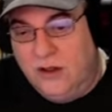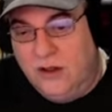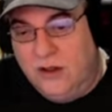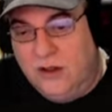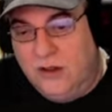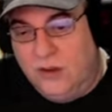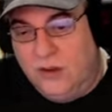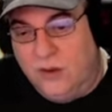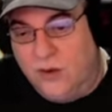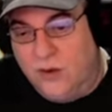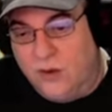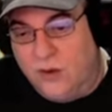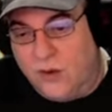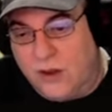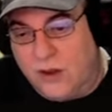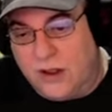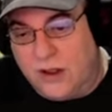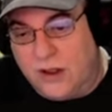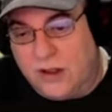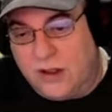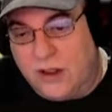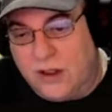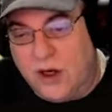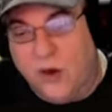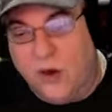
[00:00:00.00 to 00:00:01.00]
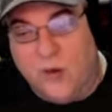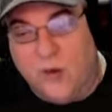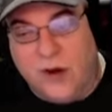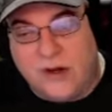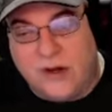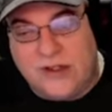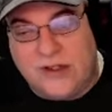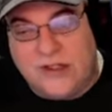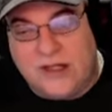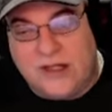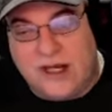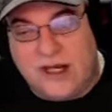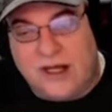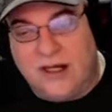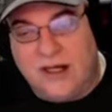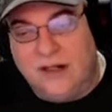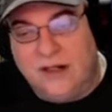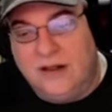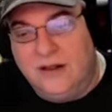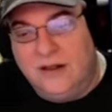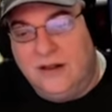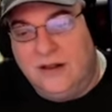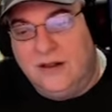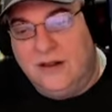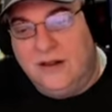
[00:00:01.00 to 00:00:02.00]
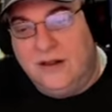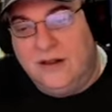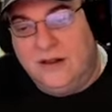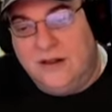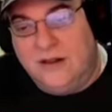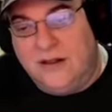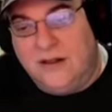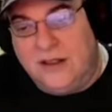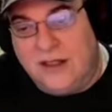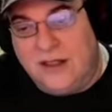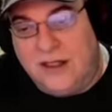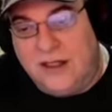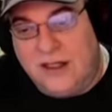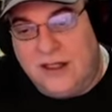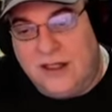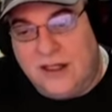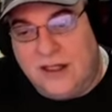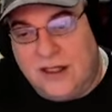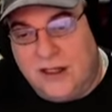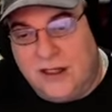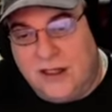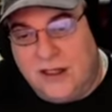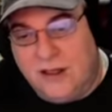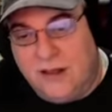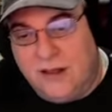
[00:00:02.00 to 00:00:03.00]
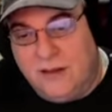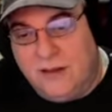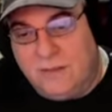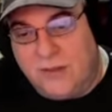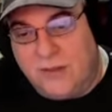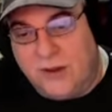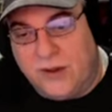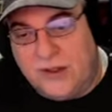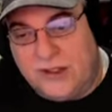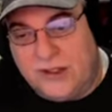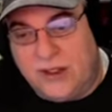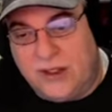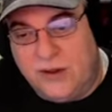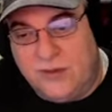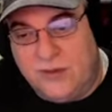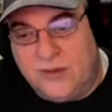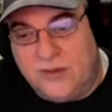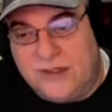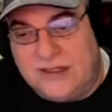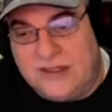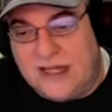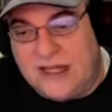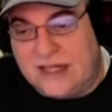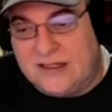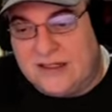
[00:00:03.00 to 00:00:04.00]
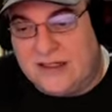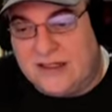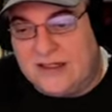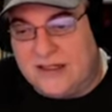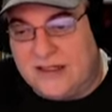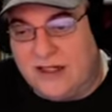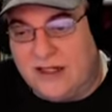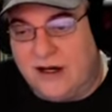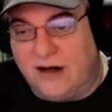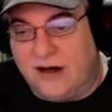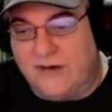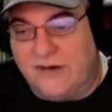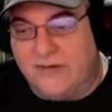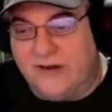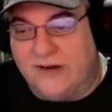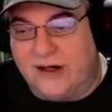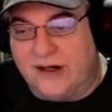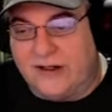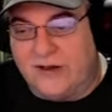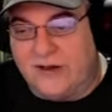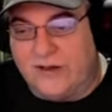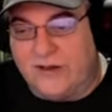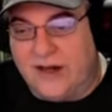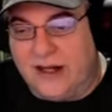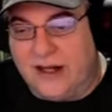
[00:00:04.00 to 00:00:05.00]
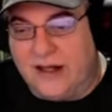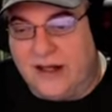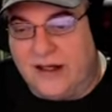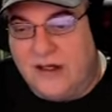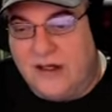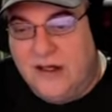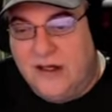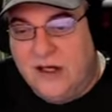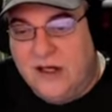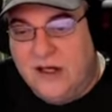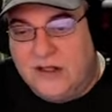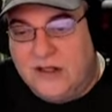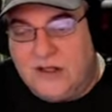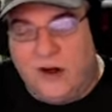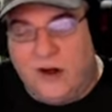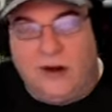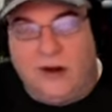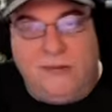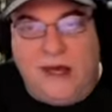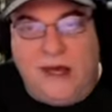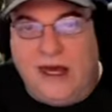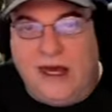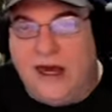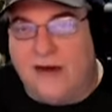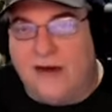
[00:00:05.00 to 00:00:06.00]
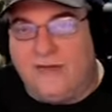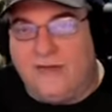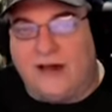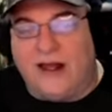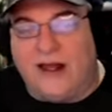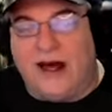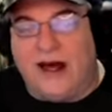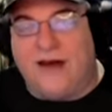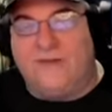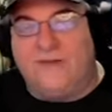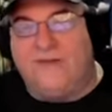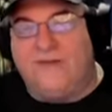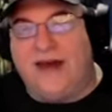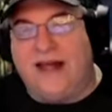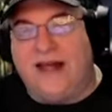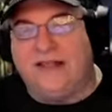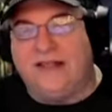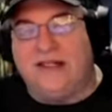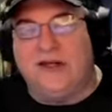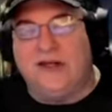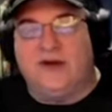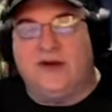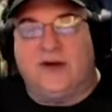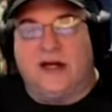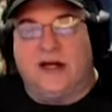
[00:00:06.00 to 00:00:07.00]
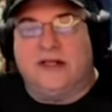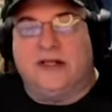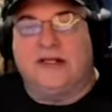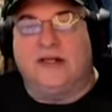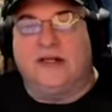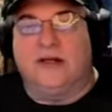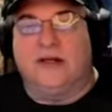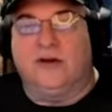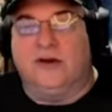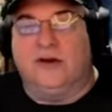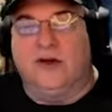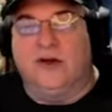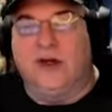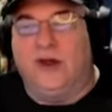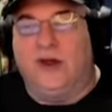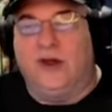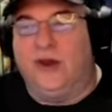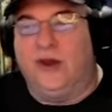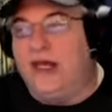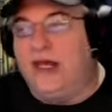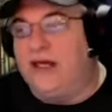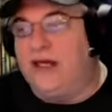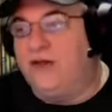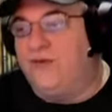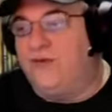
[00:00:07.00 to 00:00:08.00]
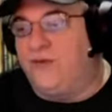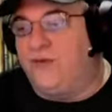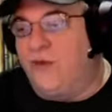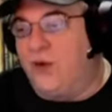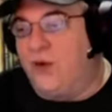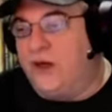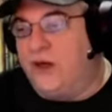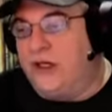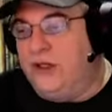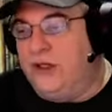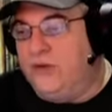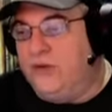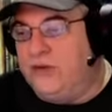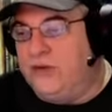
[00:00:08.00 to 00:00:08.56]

or coercing the uh, person who possesses the artifact or relic. So it may have a lot of fancy tricks and good things for you to